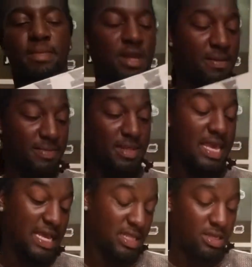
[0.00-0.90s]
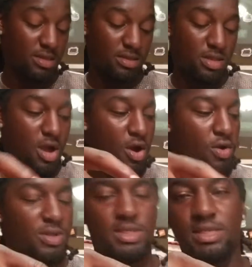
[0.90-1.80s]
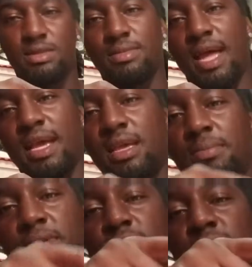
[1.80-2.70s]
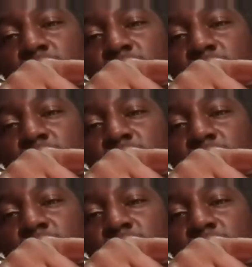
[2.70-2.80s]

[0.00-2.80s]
I'm guessing? No, it's just some Nike putting